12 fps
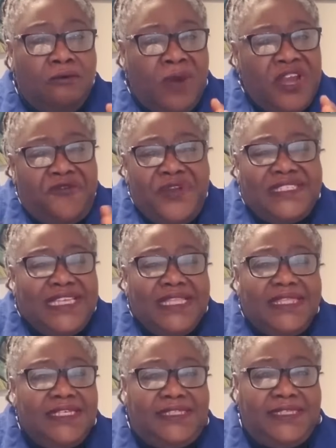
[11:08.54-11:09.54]
were
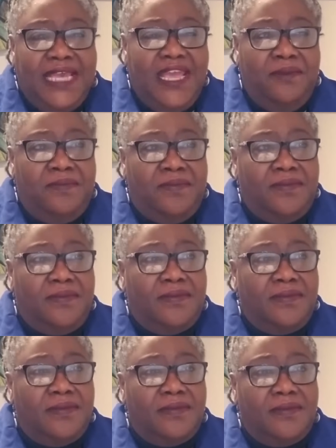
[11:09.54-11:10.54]
treated the same
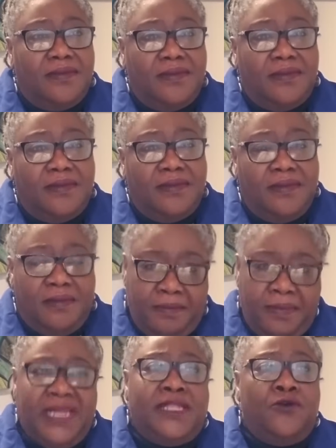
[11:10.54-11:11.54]

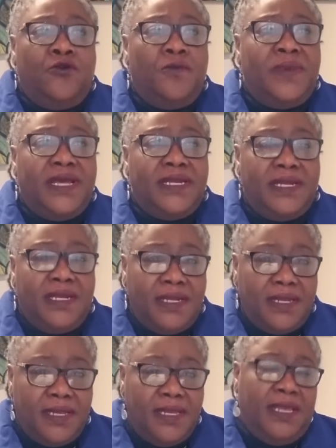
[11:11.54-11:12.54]
by the Roman
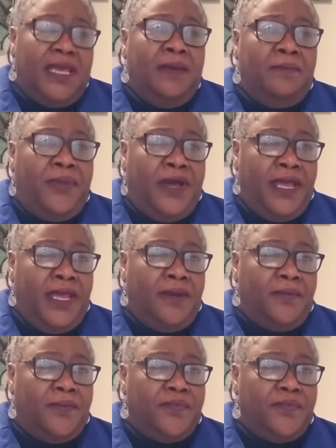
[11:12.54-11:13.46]
Empire.